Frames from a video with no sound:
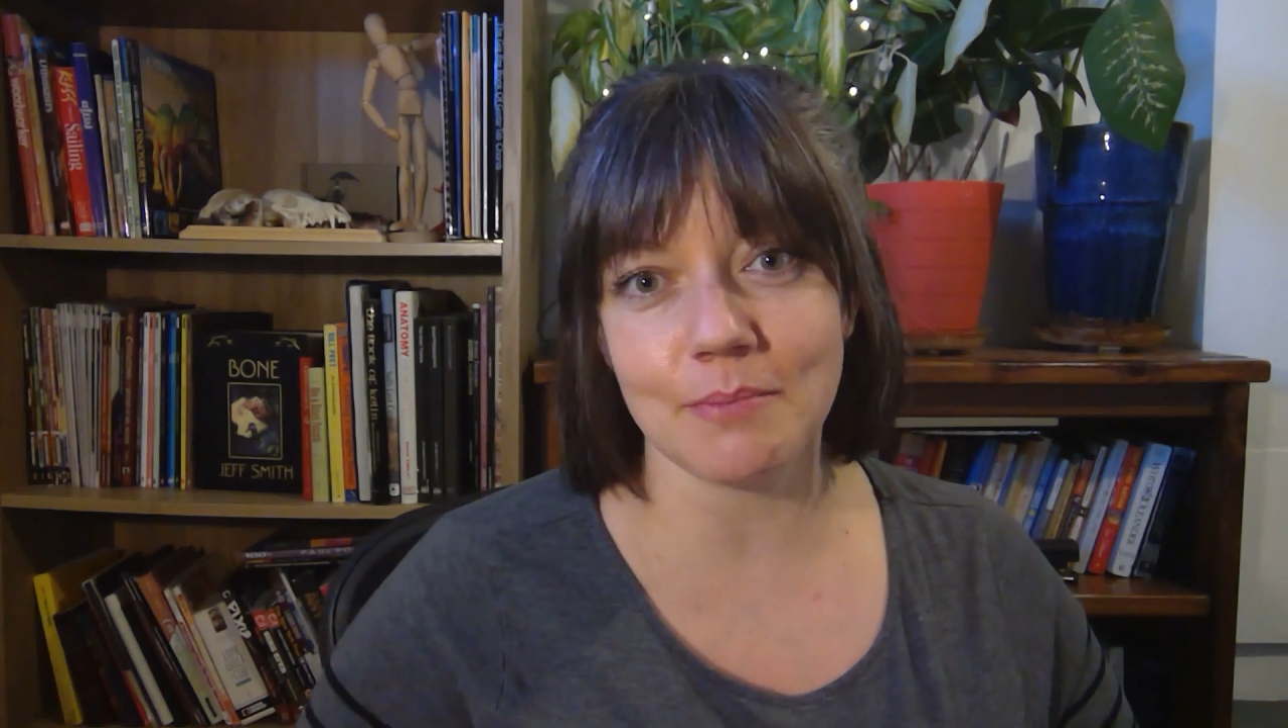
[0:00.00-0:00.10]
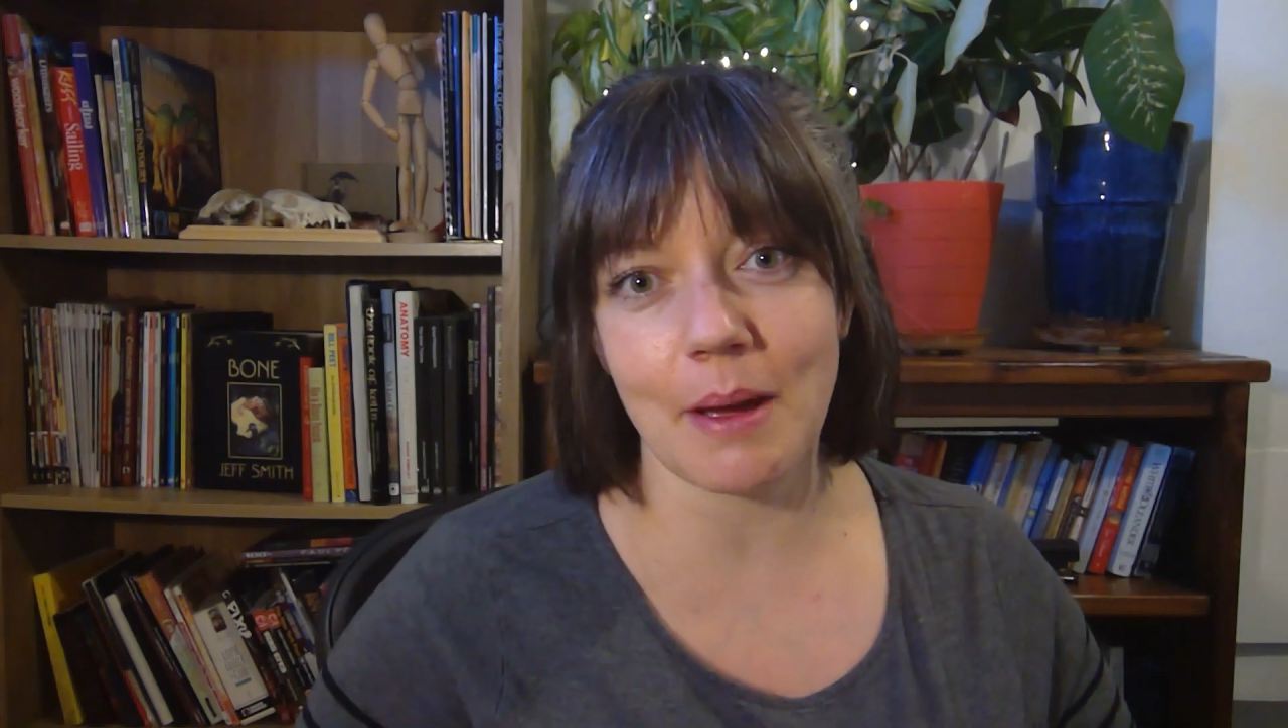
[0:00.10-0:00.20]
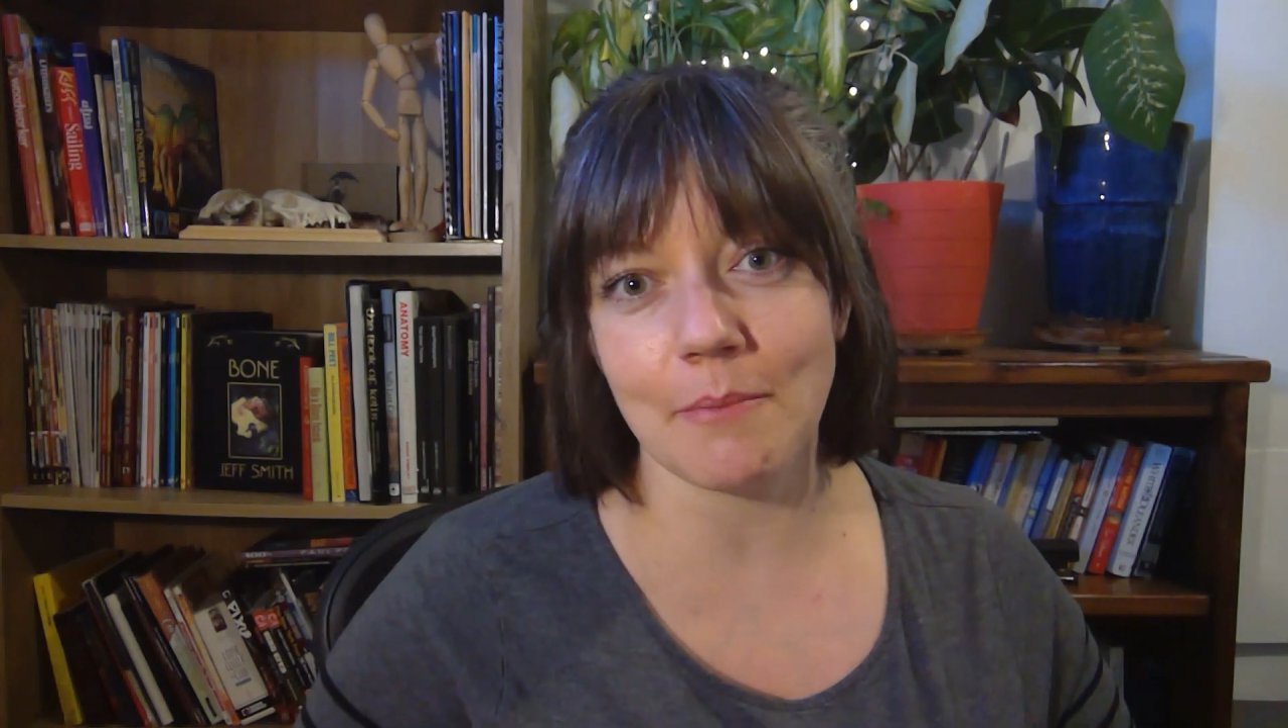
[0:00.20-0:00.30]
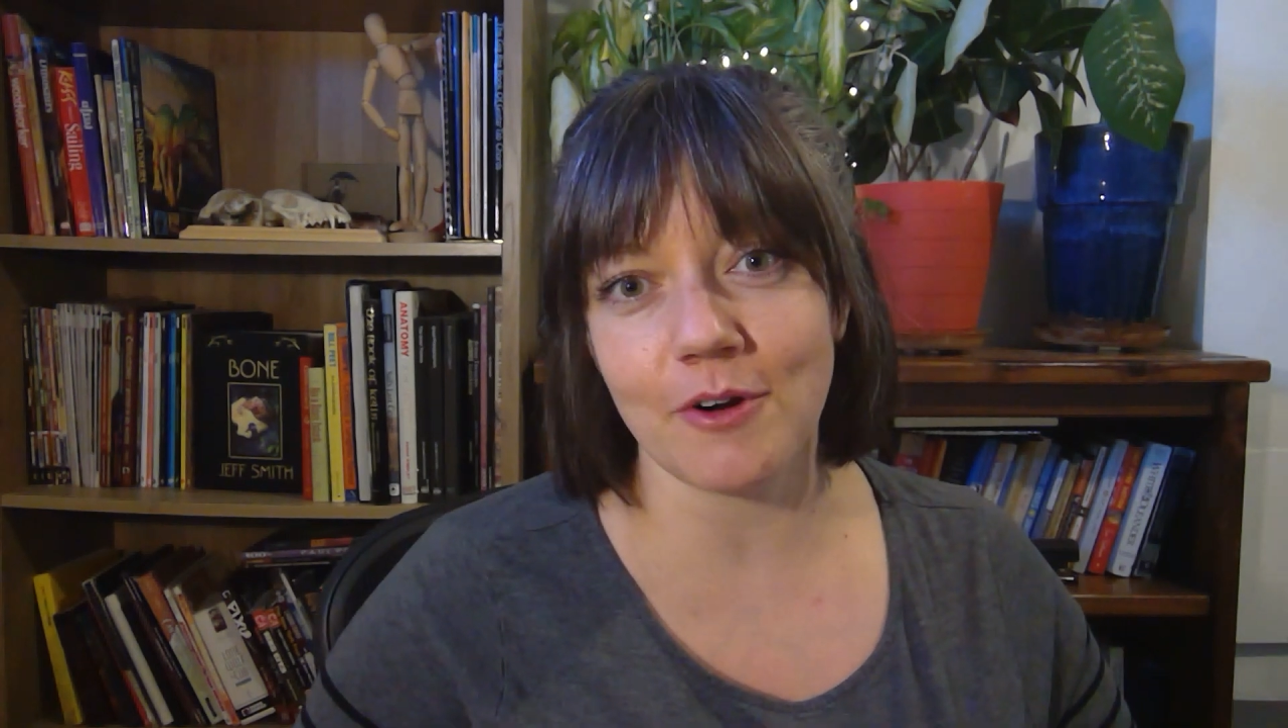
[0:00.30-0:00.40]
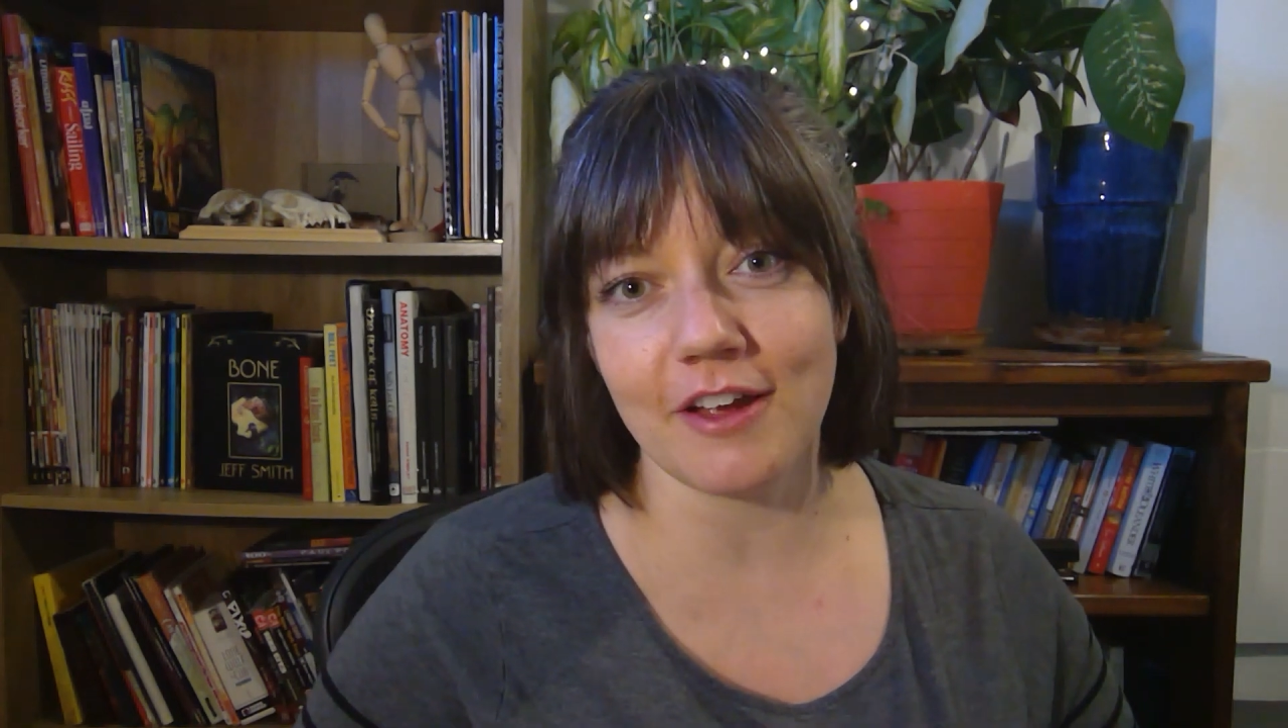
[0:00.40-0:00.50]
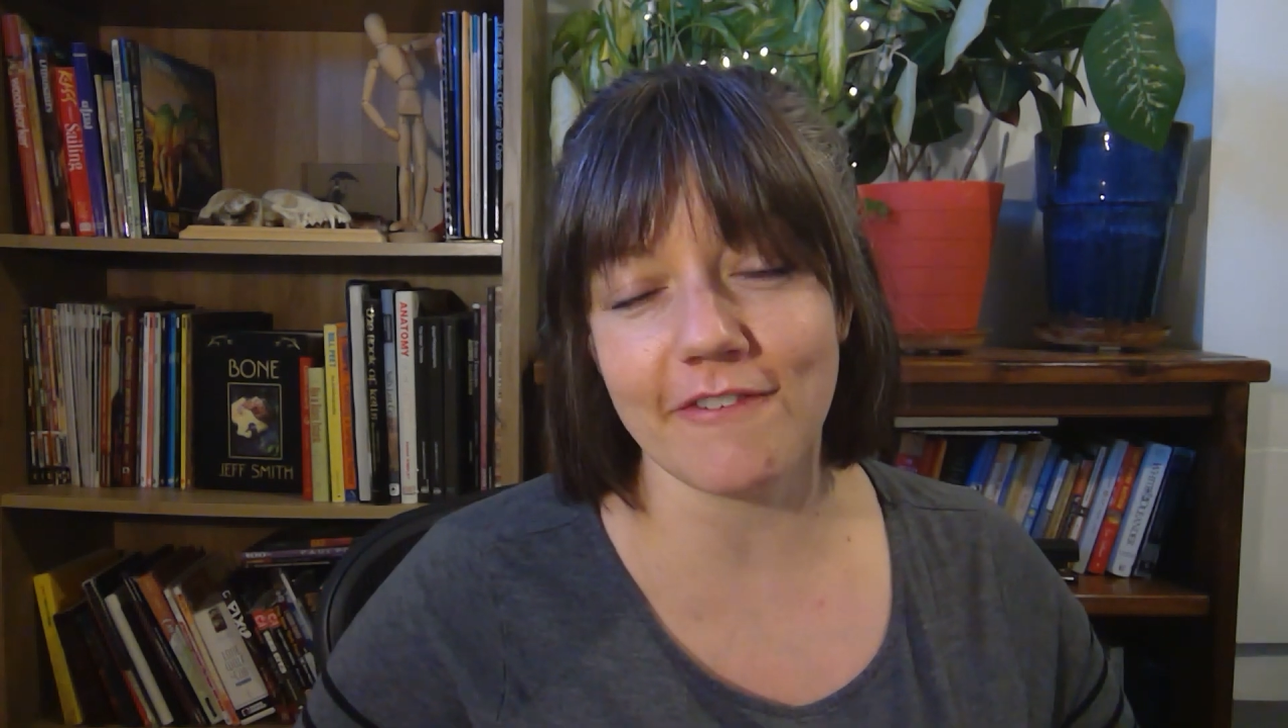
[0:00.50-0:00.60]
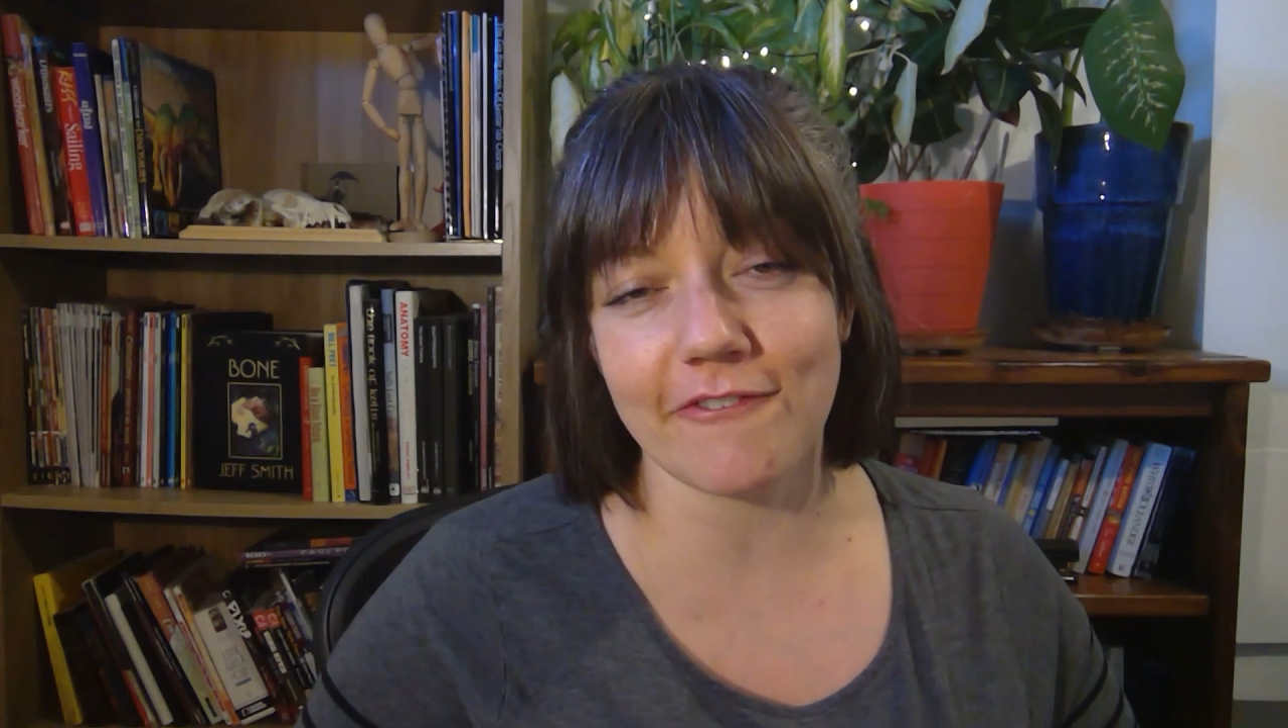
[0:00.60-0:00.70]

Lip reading: a memory